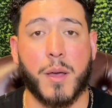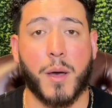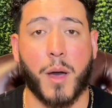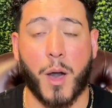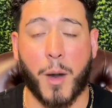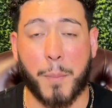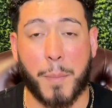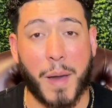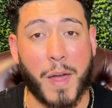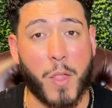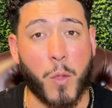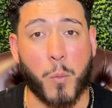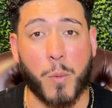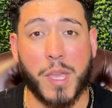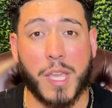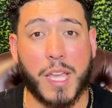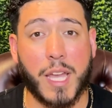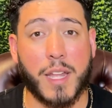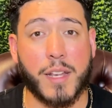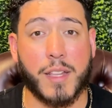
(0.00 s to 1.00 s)
by the
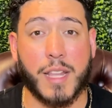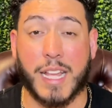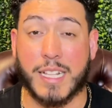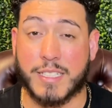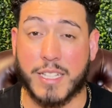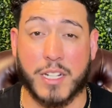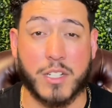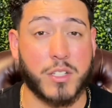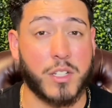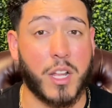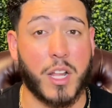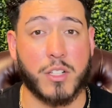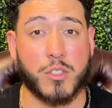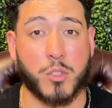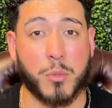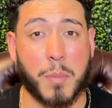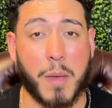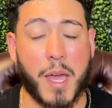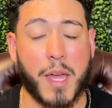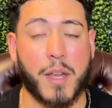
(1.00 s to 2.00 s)
weekend. That's actually not
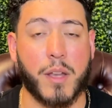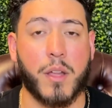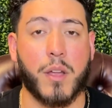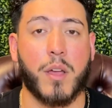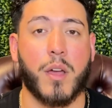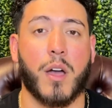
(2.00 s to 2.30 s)
too bad.